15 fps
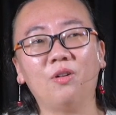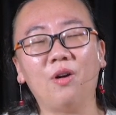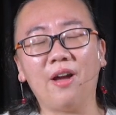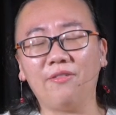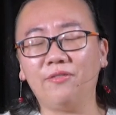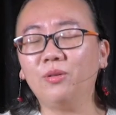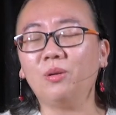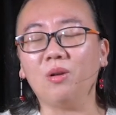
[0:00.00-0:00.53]

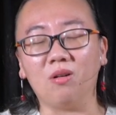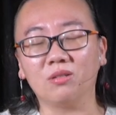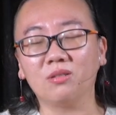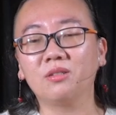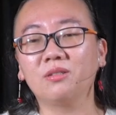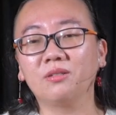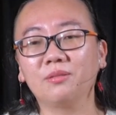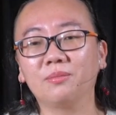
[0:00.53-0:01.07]
I feel
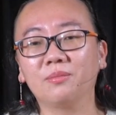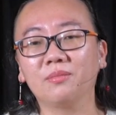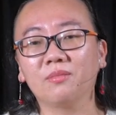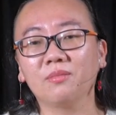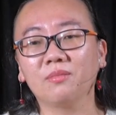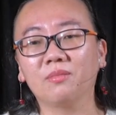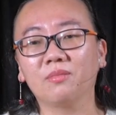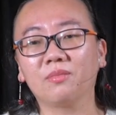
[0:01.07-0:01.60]
lost.
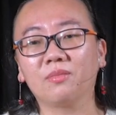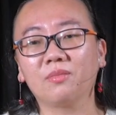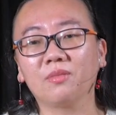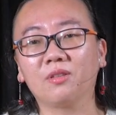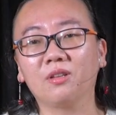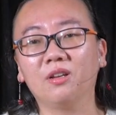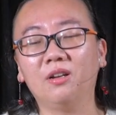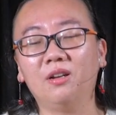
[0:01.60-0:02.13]

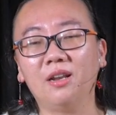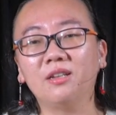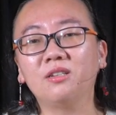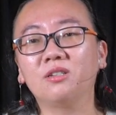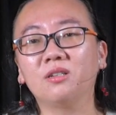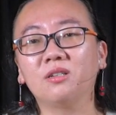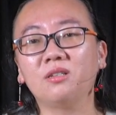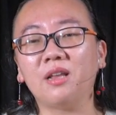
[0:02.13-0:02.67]

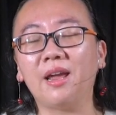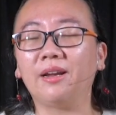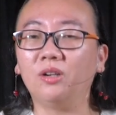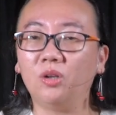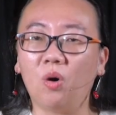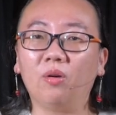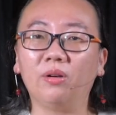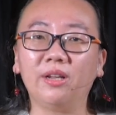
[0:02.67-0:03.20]
Let's just
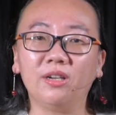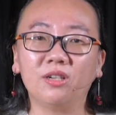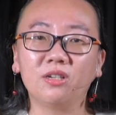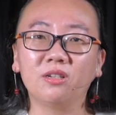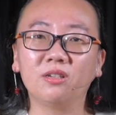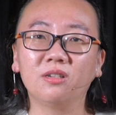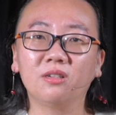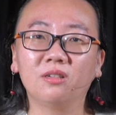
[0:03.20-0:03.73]

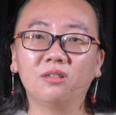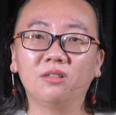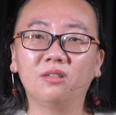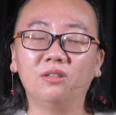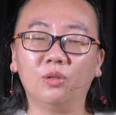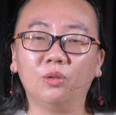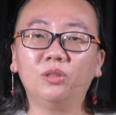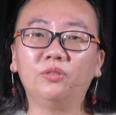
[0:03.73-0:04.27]
acknowledge
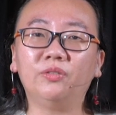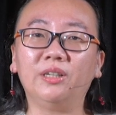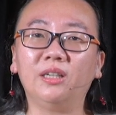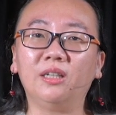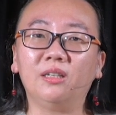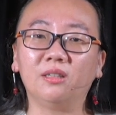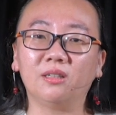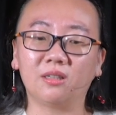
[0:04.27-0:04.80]
those
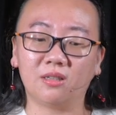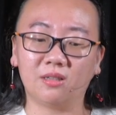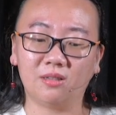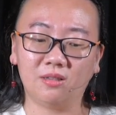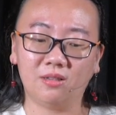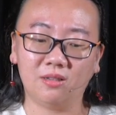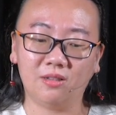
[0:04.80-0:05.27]
feelings.